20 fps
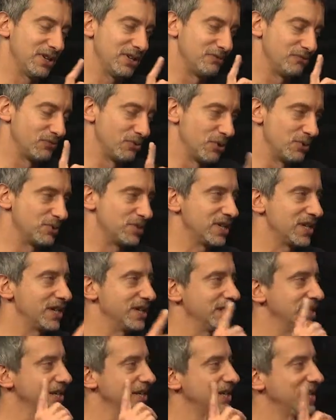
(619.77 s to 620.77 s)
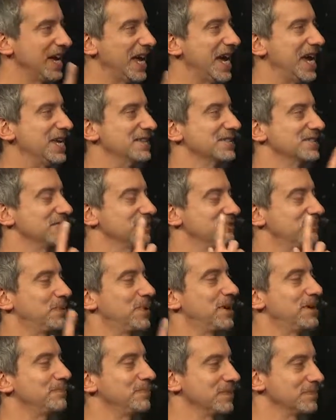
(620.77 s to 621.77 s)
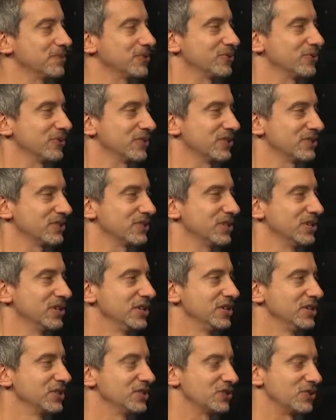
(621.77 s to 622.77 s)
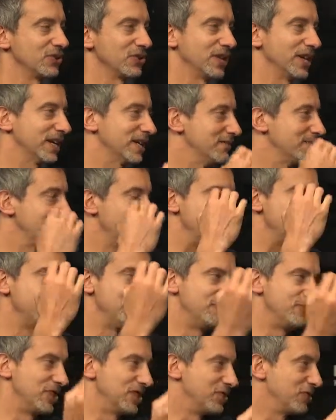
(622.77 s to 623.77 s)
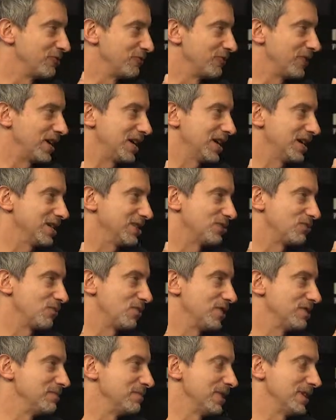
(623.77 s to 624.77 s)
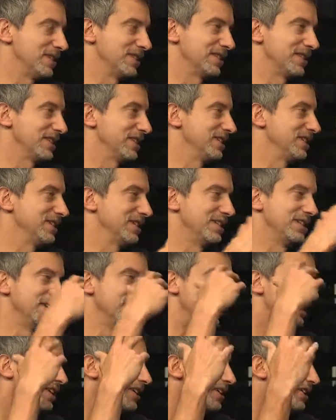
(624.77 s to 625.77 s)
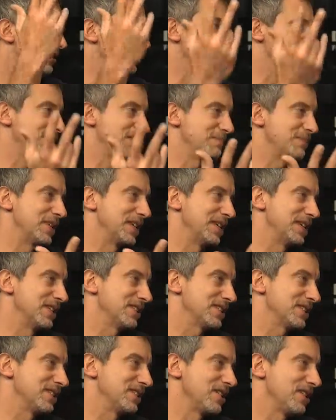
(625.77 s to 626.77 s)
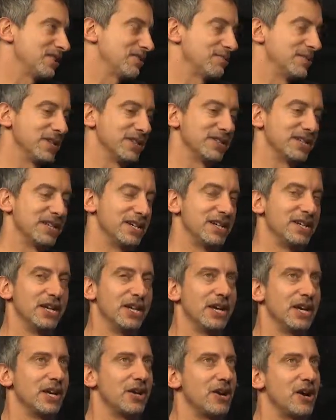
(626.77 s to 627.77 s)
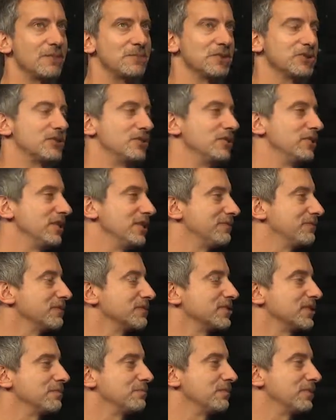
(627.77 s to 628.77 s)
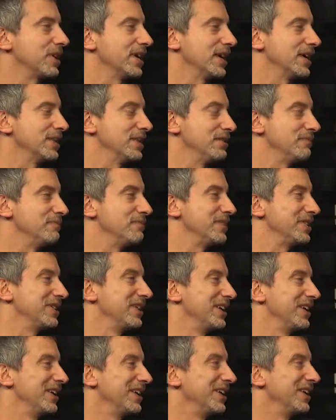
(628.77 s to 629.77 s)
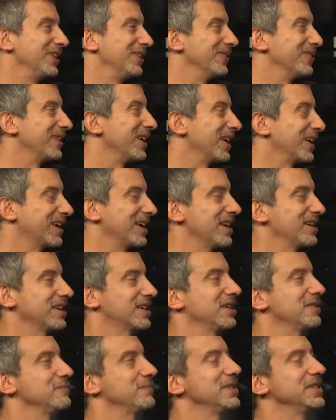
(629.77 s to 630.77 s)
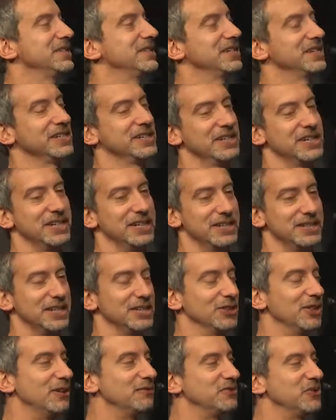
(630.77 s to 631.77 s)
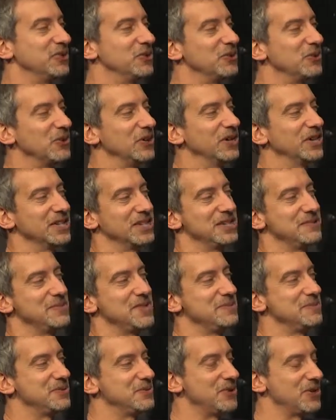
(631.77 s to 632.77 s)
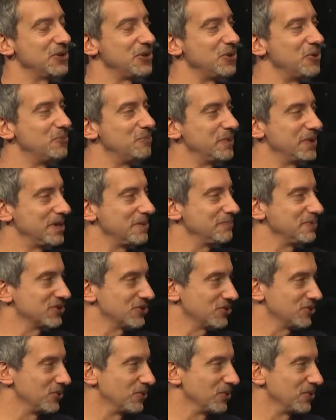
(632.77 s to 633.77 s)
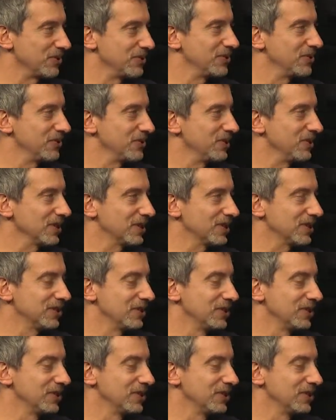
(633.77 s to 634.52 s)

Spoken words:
rotating cast of pop-up stores. So like it might be Vineyard Vines one month and, you know, somebody else another month, and an opportunity for some brand that, you know, a kind of company that they love New York and they maybe want to open up a store in New York,